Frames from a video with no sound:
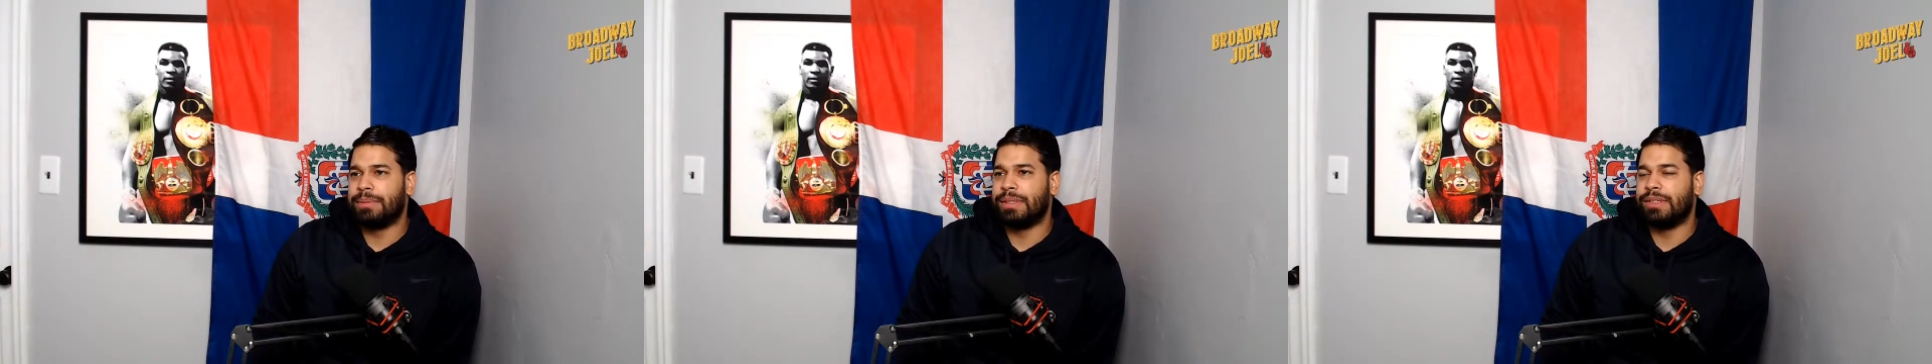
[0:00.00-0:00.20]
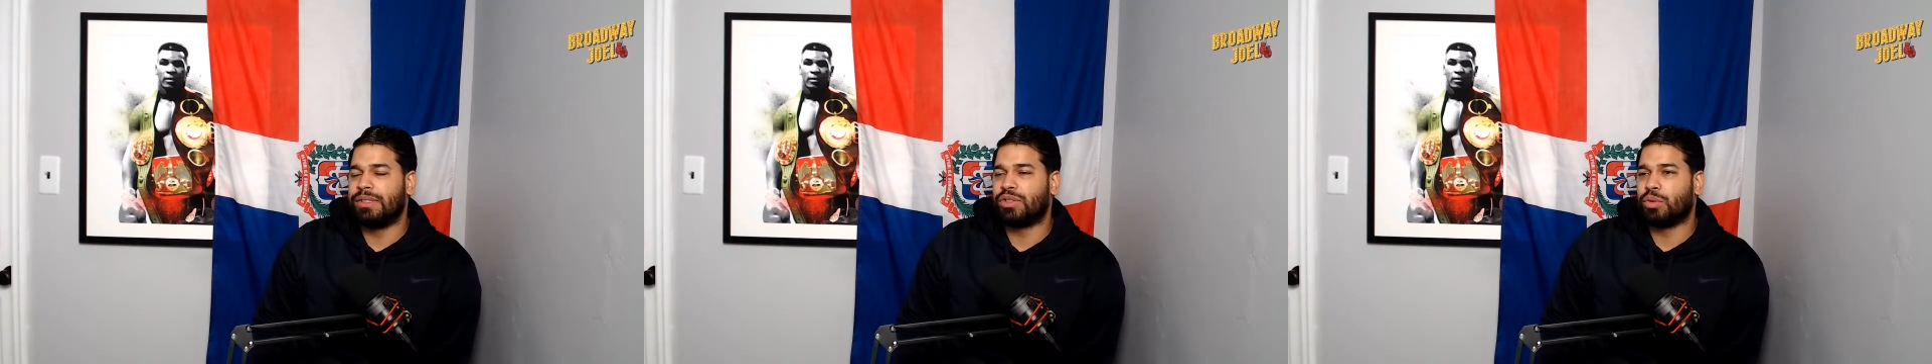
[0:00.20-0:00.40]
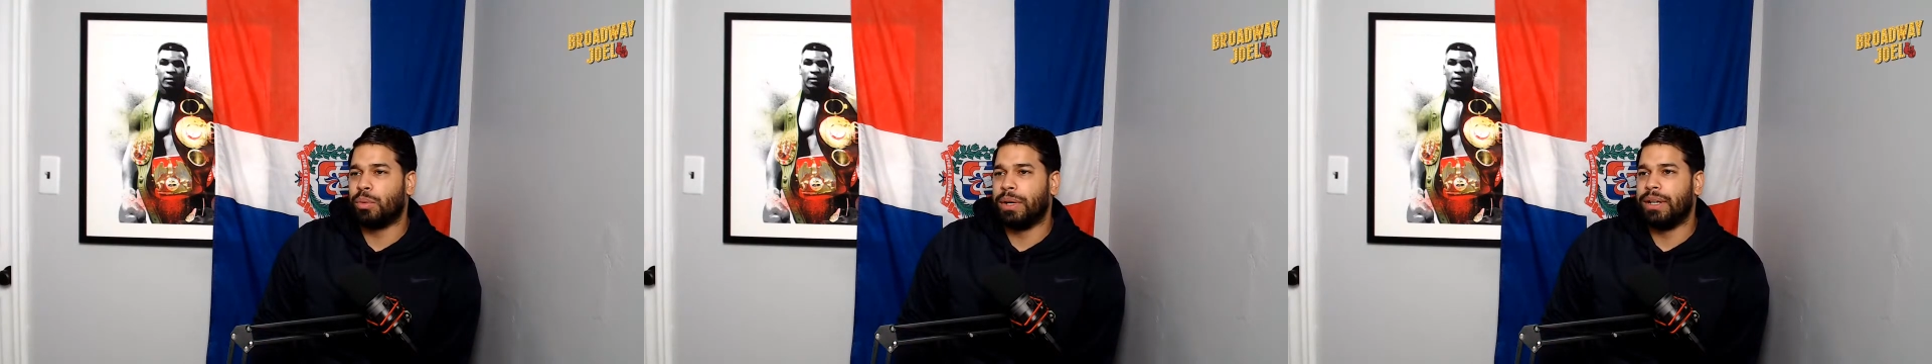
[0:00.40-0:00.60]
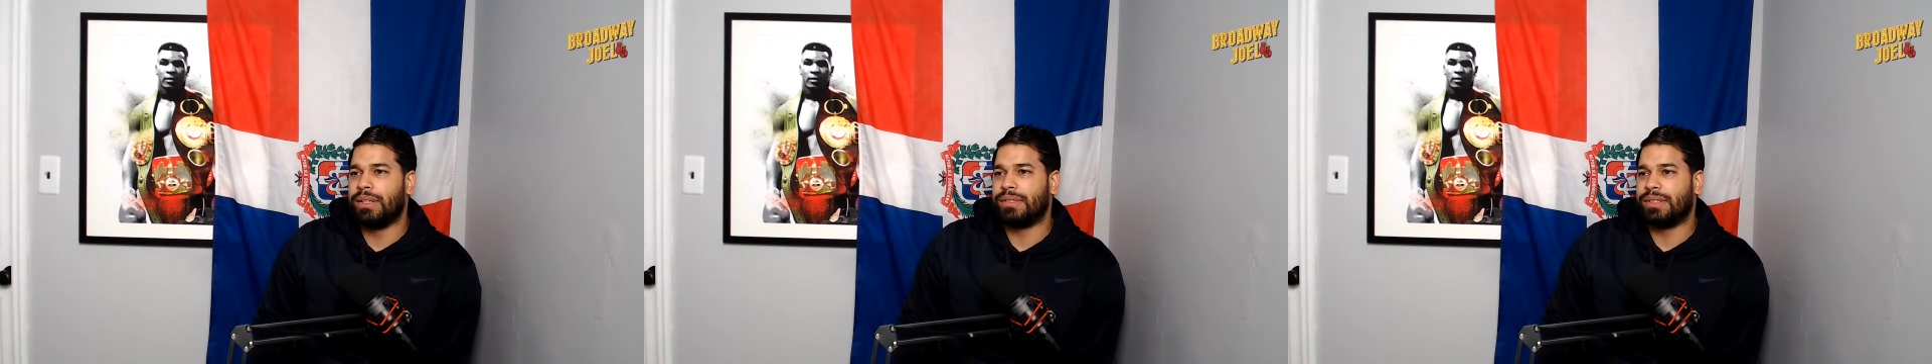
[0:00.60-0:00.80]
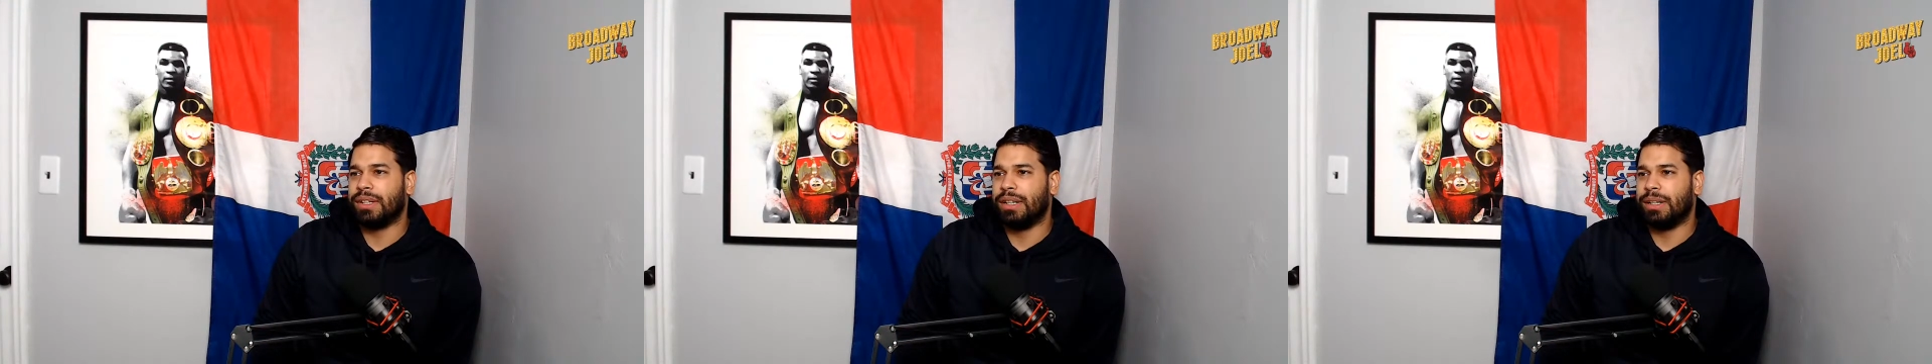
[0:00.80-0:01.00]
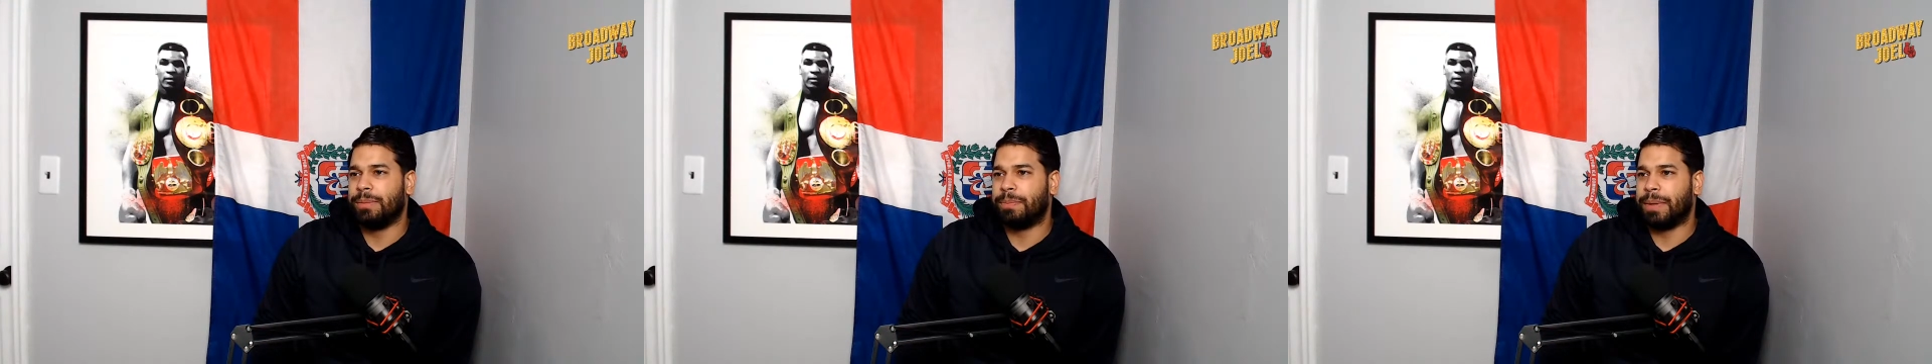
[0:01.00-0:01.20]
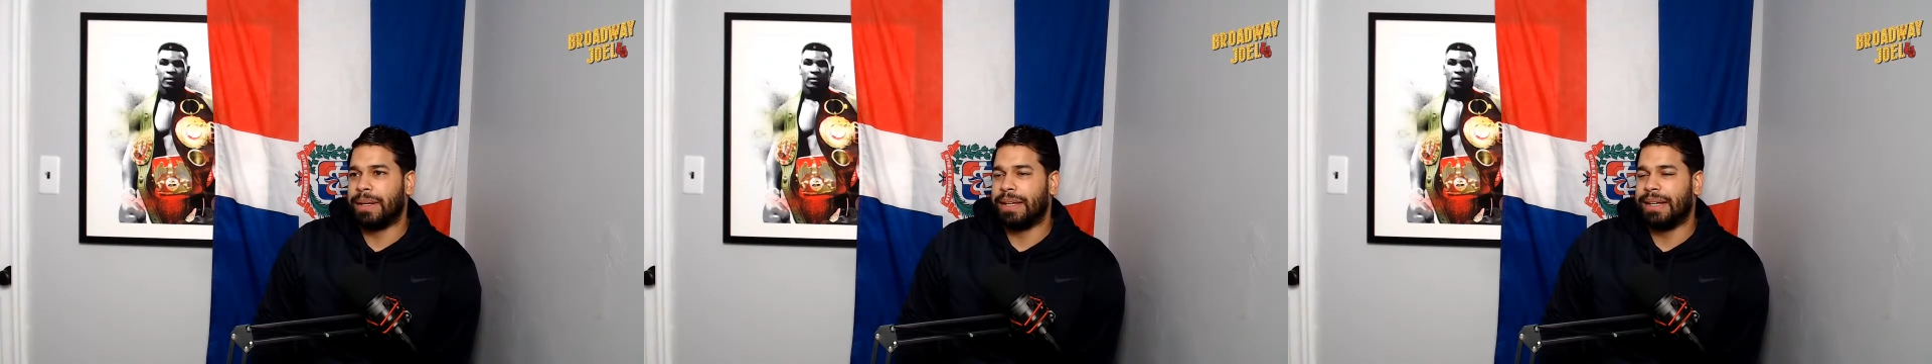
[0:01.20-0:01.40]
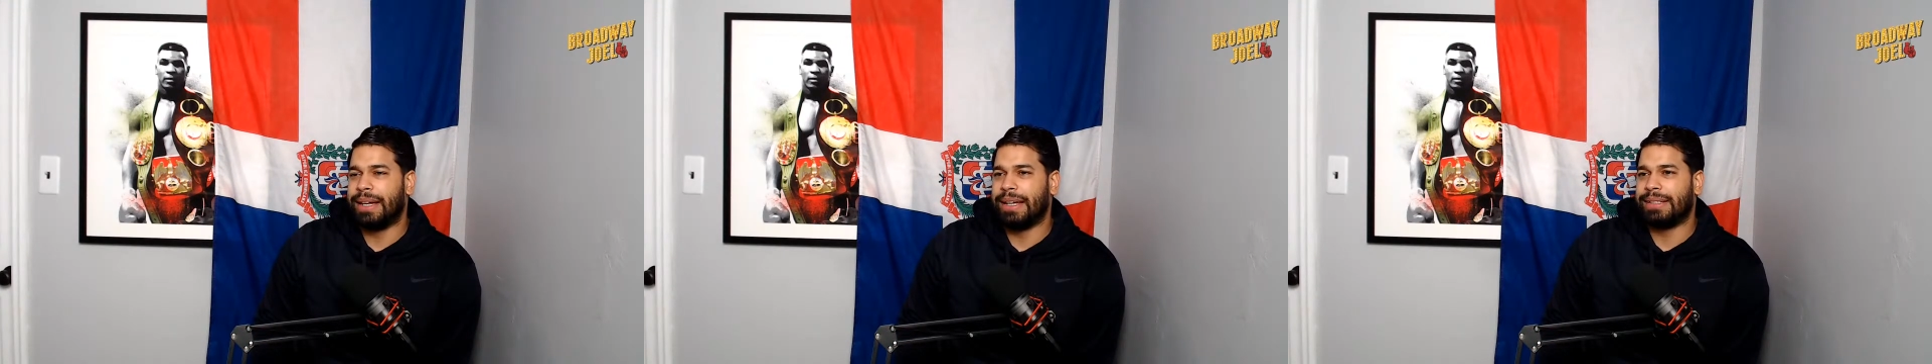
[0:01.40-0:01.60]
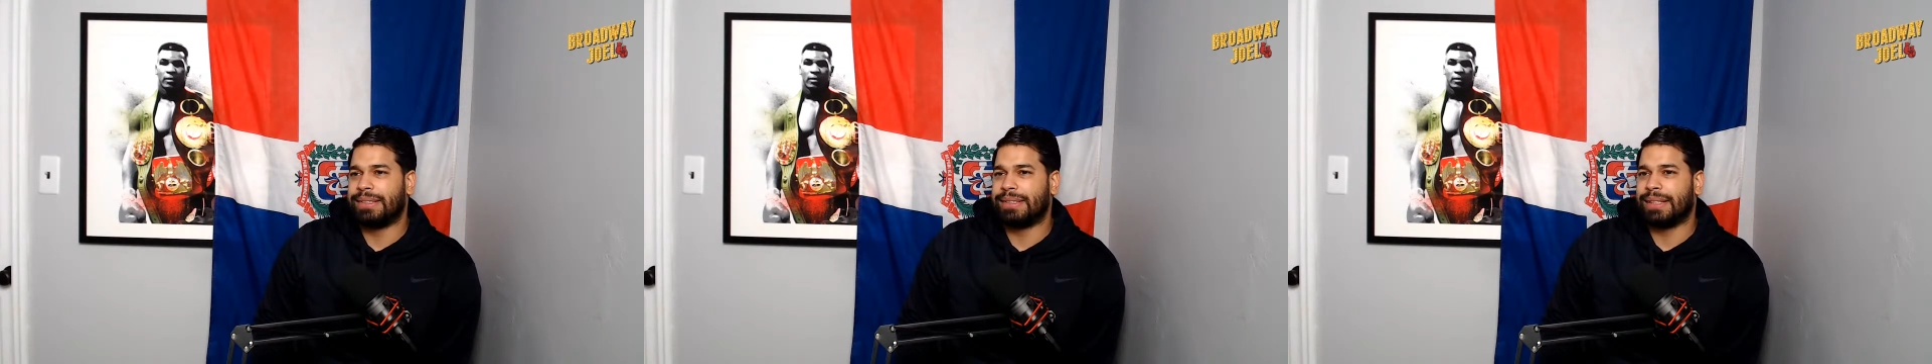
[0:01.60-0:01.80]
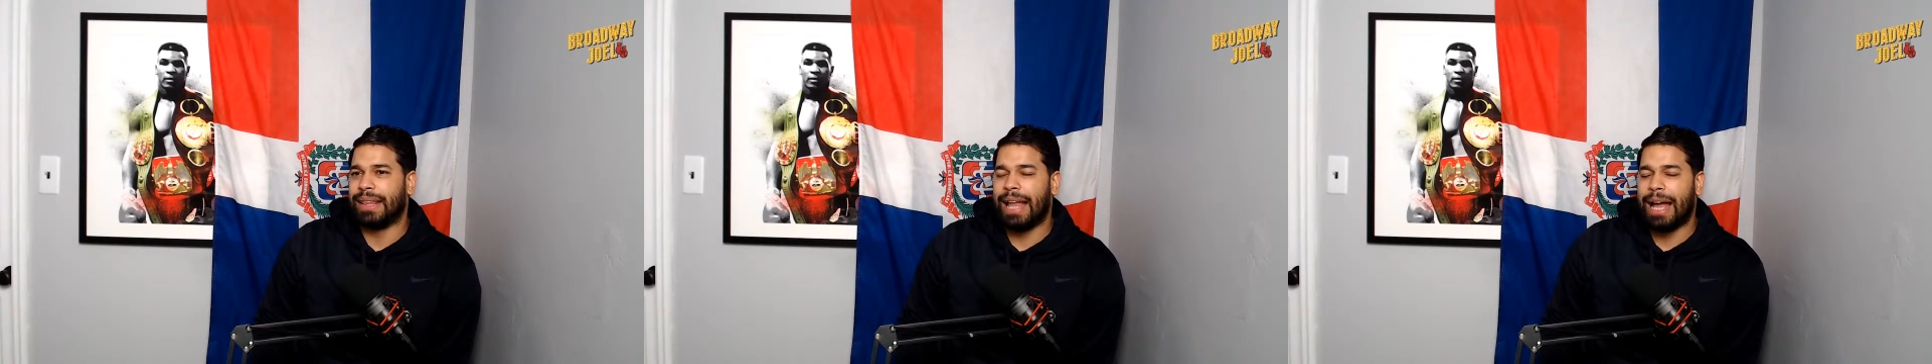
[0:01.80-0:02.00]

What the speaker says: he squares up and he gets sloppy